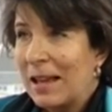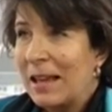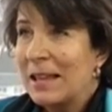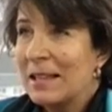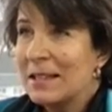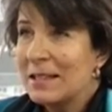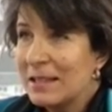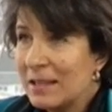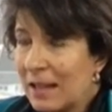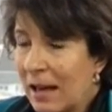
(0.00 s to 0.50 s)

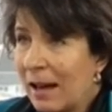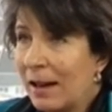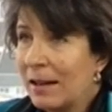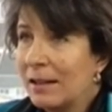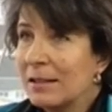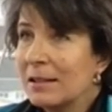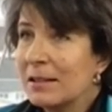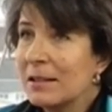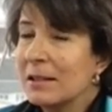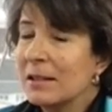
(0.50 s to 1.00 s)
Is
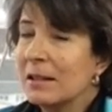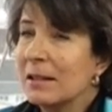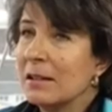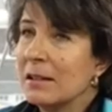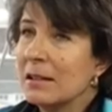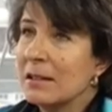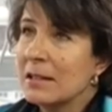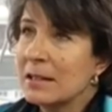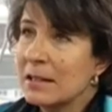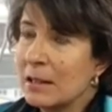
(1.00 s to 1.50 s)
that
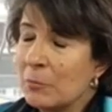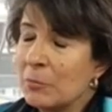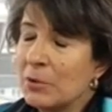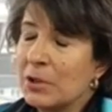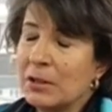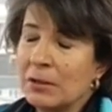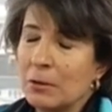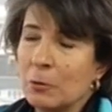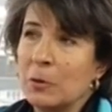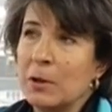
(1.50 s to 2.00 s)

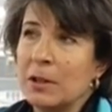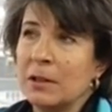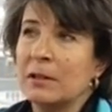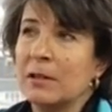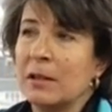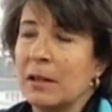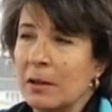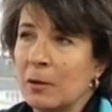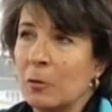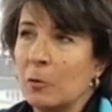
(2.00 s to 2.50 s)
something that we can
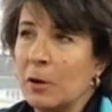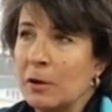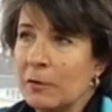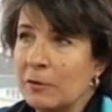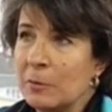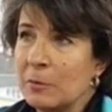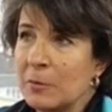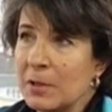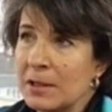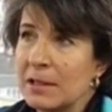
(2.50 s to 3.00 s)
take away
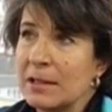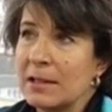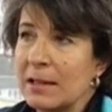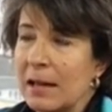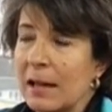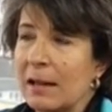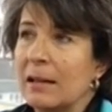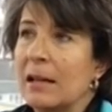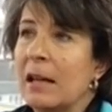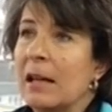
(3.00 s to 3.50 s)
from this? Is
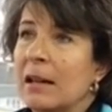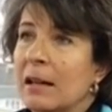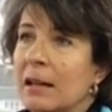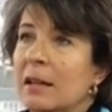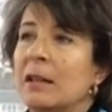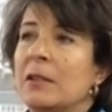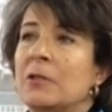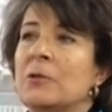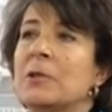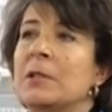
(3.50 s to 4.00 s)
that
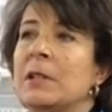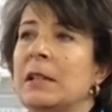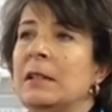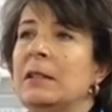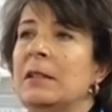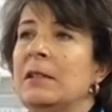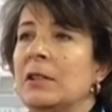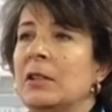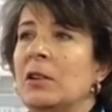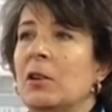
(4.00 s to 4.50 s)
an
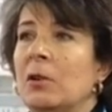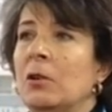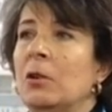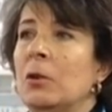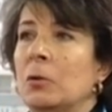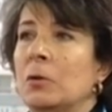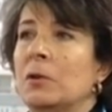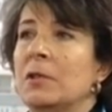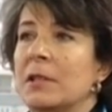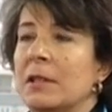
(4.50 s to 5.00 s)
understanding that our
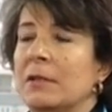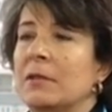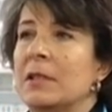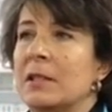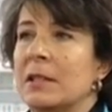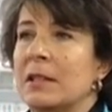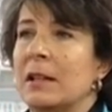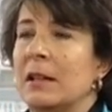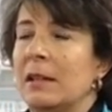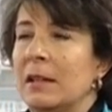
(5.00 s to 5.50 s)
local civil
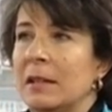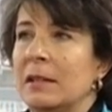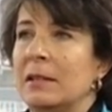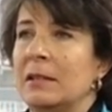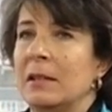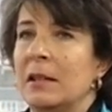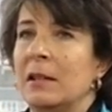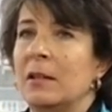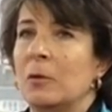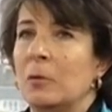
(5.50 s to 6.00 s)
society
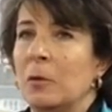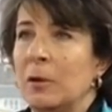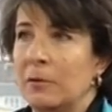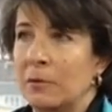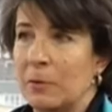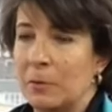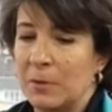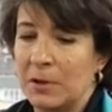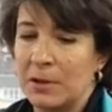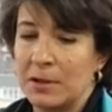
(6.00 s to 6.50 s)
can take away
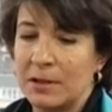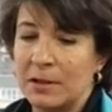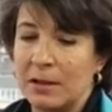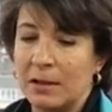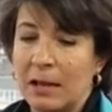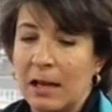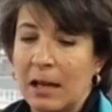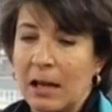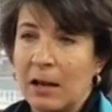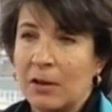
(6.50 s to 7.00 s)
from this,
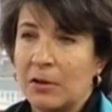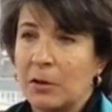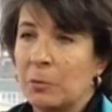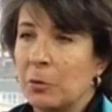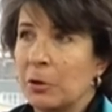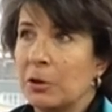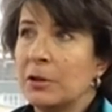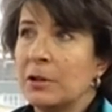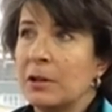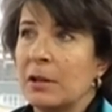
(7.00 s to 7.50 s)
that the
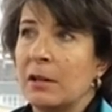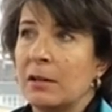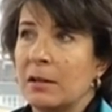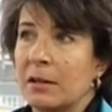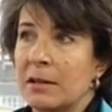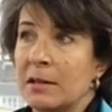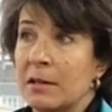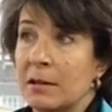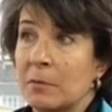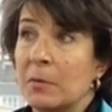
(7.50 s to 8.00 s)
burden on
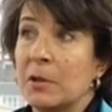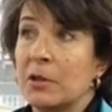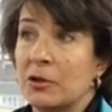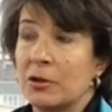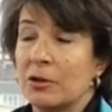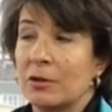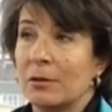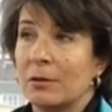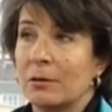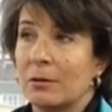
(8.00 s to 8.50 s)
us is
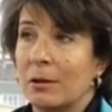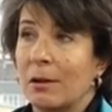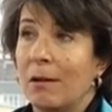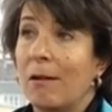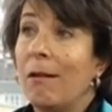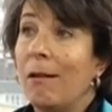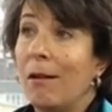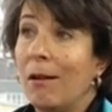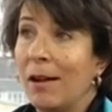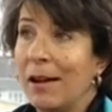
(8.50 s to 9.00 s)
much
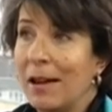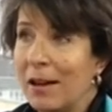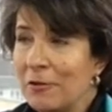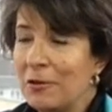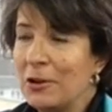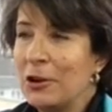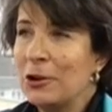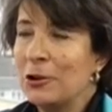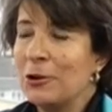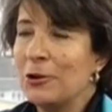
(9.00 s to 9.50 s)

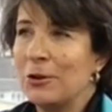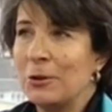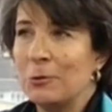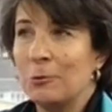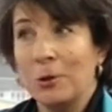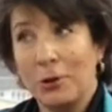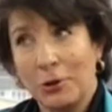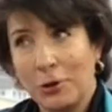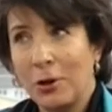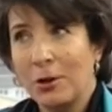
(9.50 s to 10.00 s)
heavier than
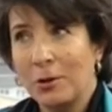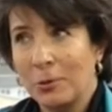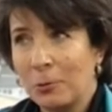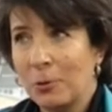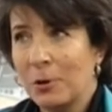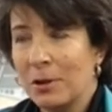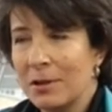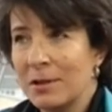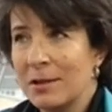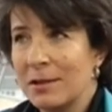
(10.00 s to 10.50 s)
we thought it
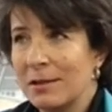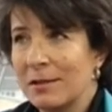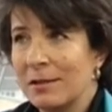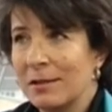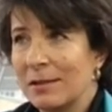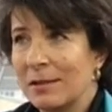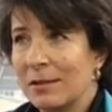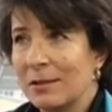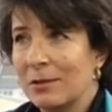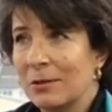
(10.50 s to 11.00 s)
was?
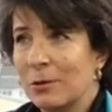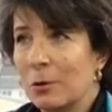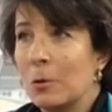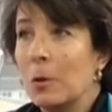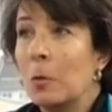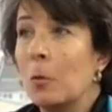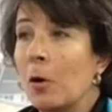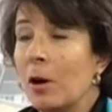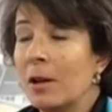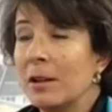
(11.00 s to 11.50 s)
Or
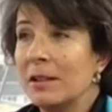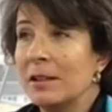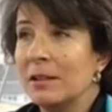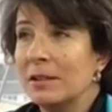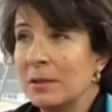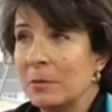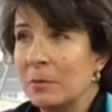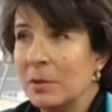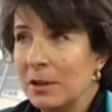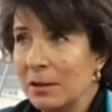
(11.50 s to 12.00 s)
we wanted
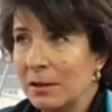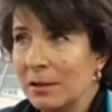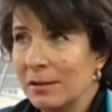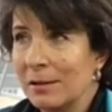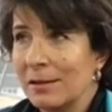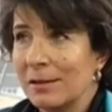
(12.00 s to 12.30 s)
it to be?